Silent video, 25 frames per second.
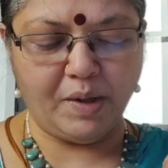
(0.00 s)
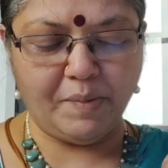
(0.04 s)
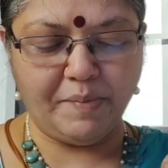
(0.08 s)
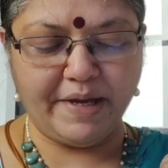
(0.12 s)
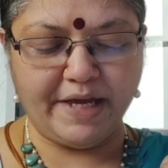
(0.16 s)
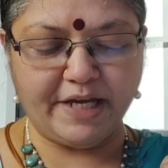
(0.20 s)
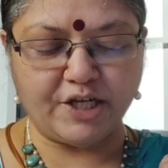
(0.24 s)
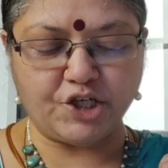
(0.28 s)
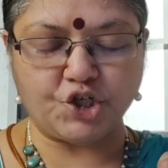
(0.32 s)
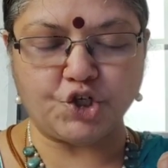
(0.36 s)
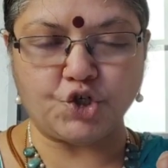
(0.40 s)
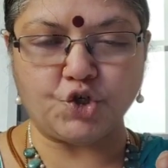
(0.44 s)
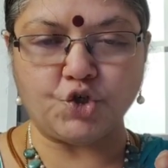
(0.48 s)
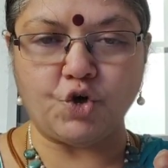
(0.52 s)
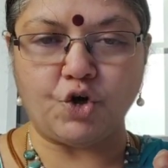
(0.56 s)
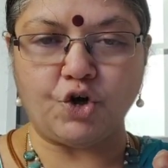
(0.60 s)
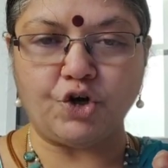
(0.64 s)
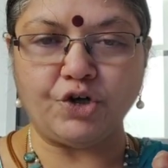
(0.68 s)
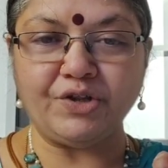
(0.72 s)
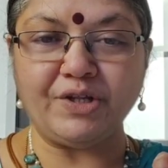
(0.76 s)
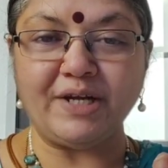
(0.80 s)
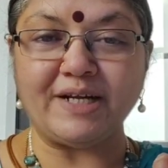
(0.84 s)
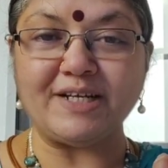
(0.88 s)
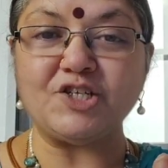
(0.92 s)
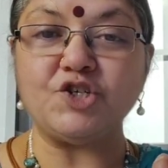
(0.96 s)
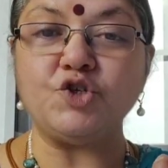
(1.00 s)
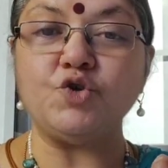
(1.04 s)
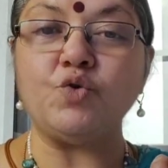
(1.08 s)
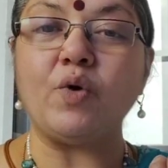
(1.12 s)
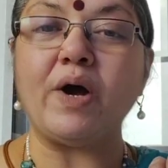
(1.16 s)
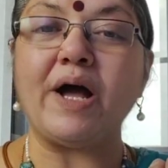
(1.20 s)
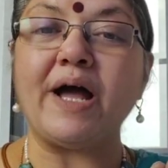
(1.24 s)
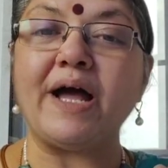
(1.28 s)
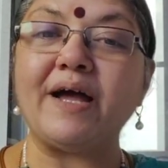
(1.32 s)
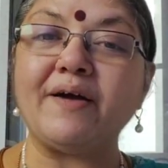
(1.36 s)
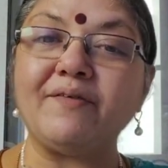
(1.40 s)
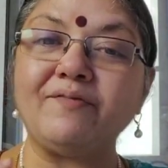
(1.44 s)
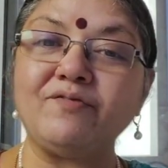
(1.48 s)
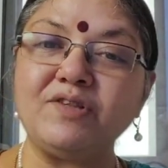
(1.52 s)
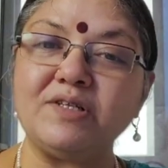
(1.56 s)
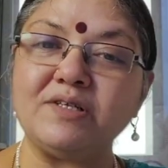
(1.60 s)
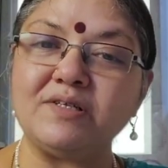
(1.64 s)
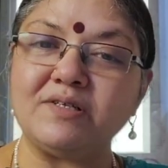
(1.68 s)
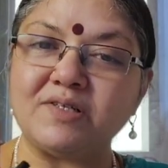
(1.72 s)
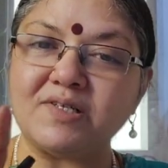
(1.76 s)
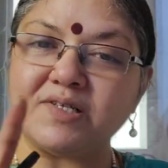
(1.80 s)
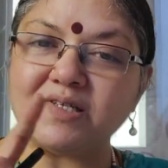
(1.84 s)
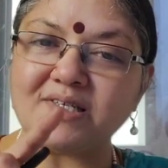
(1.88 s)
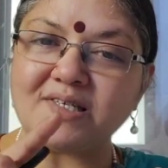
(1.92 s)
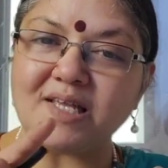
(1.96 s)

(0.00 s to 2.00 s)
will make sure that you have the